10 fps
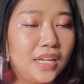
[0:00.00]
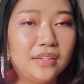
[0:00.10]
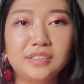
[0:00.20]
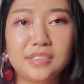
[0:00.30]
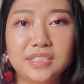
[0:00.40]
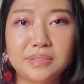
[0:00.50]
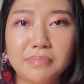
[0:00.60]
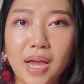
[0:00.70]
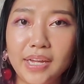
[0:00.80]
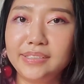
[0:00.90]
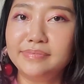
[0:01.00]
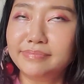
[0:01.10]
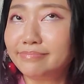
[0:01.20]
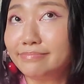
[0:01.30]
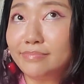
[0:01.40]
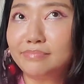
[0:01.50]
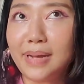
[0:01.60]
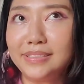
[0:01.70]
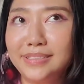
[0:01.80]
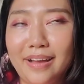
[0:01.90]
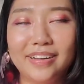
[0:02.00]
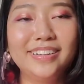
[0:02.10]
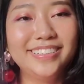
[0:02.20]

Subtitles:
This is my style.